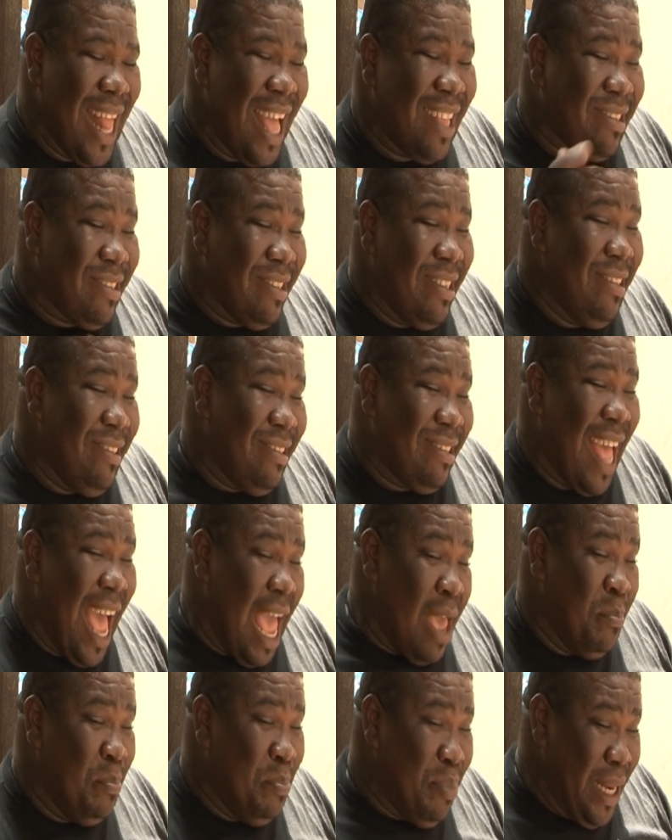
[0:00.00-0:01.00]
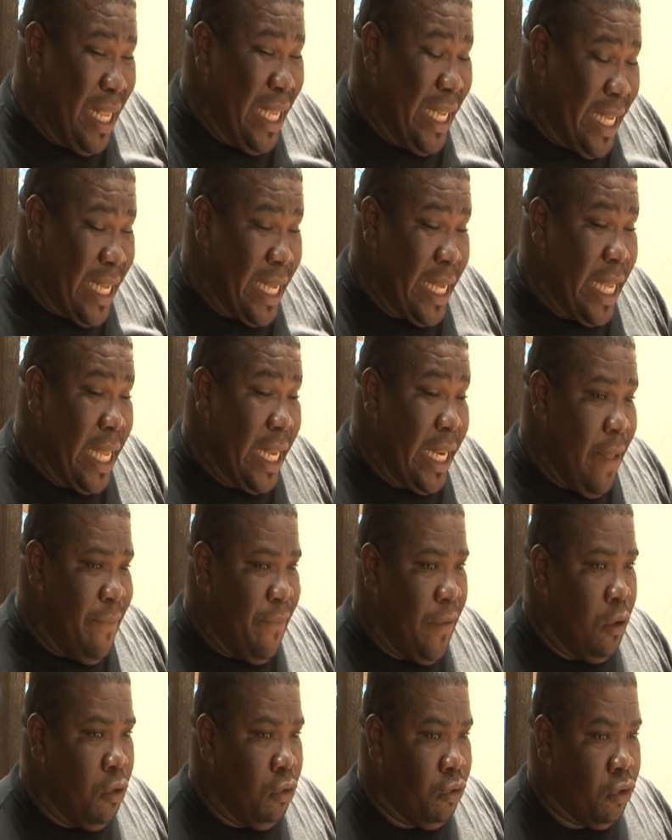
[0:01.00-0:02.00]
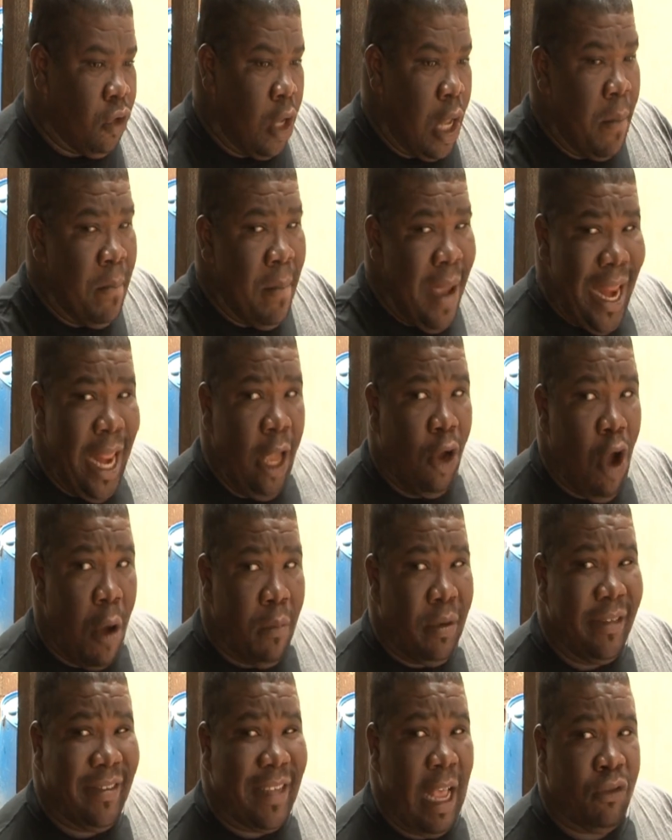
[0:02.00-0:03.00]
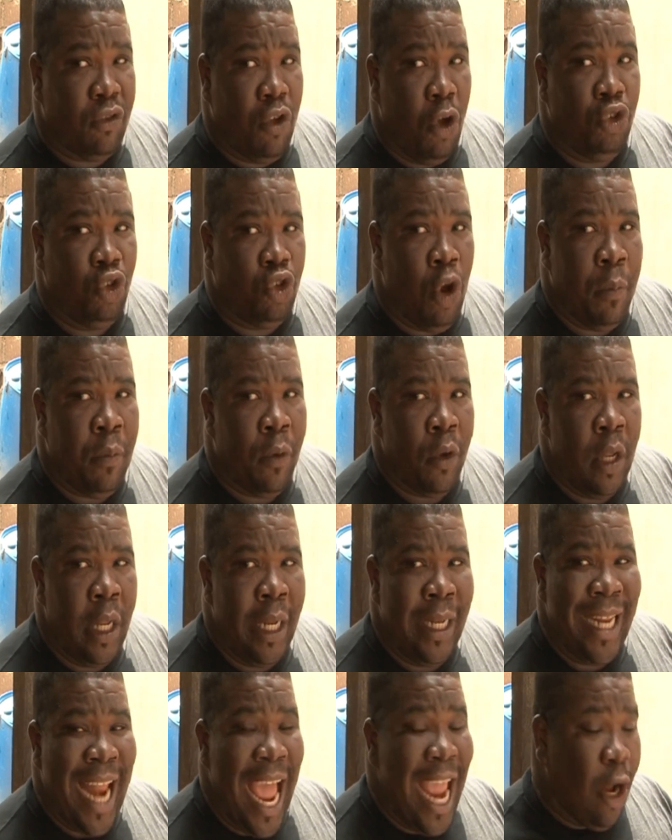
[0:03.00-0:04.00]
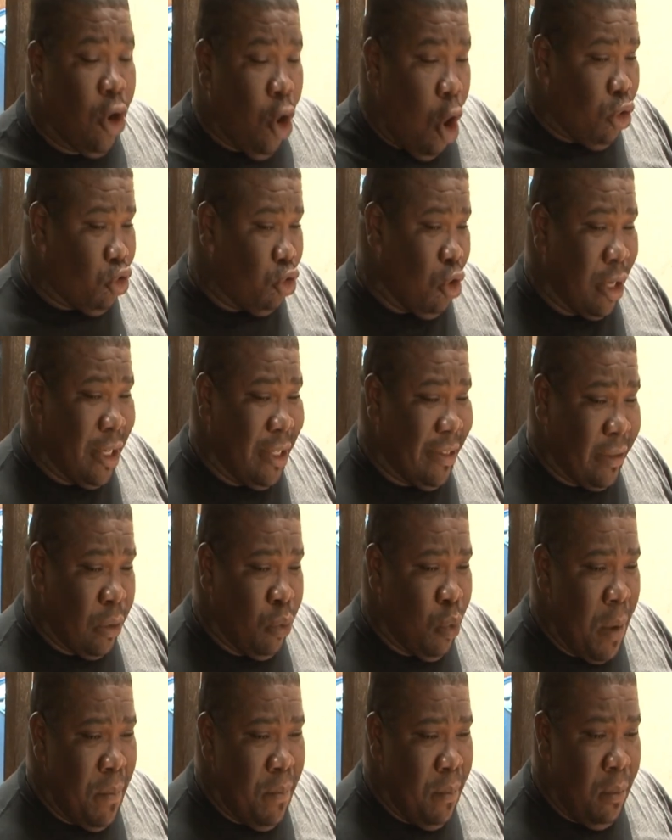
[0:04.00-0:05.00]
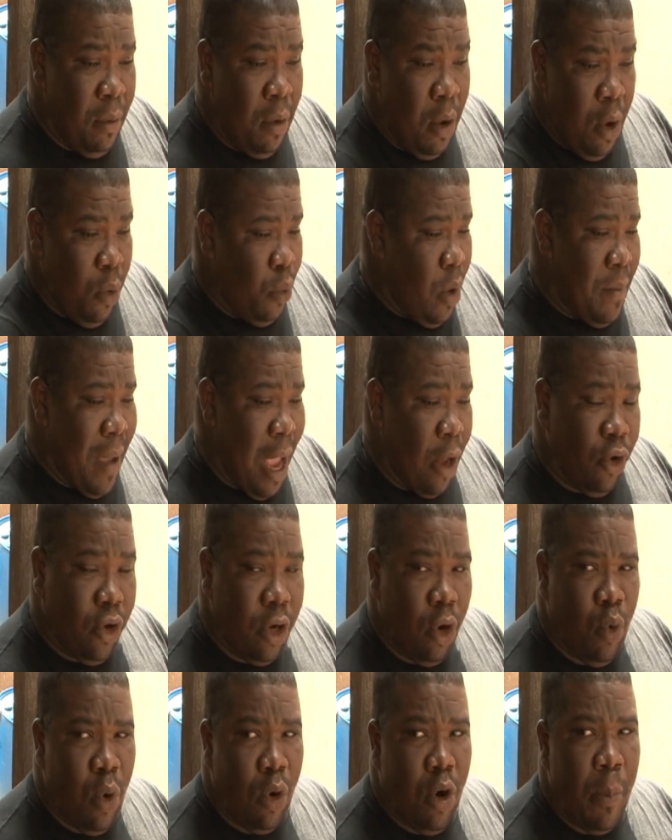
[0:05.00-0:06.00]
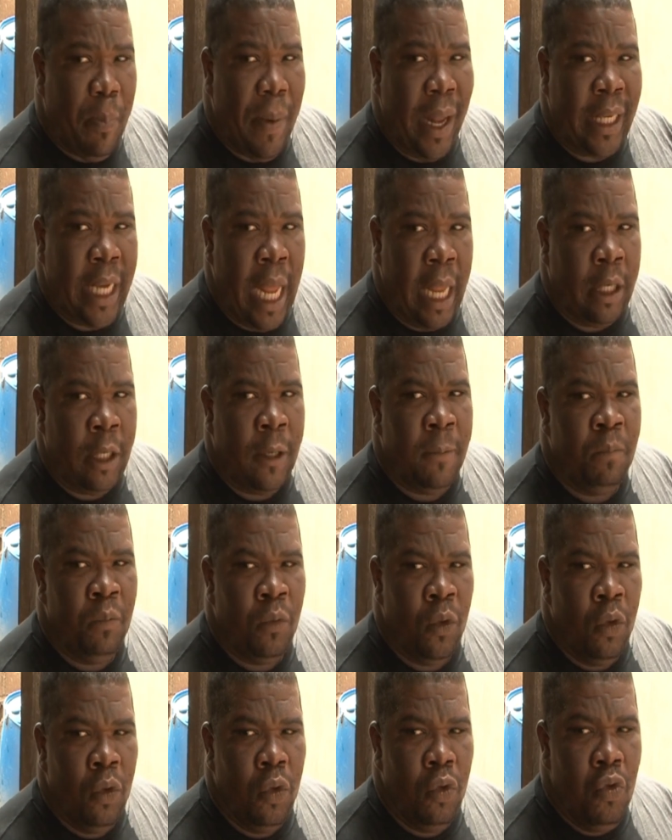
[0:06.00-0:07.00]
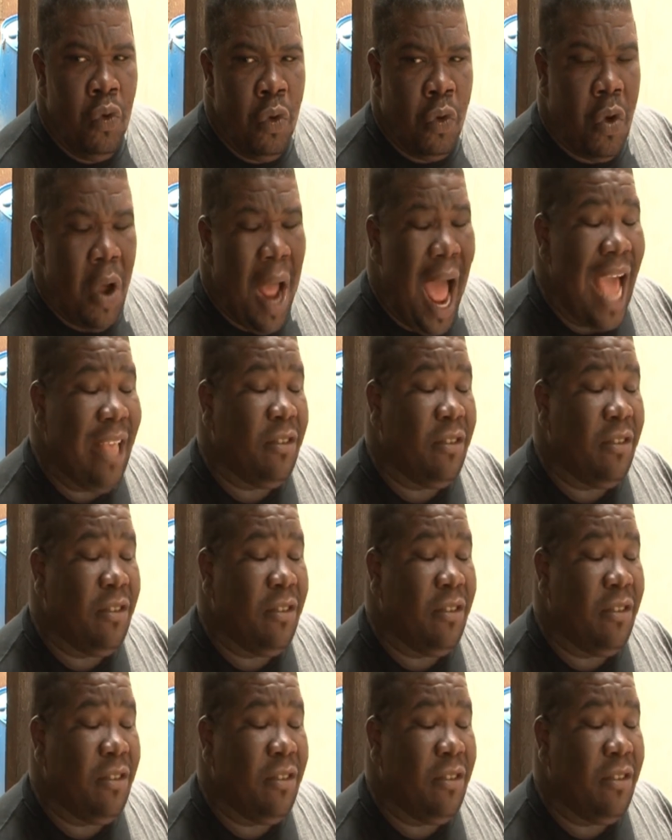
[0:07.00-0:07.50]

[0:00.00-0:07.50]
Now, since I bring the Venus, may they come this house, come chop. Now, you cause all this thing, when me and you go to quarter up and down. Look,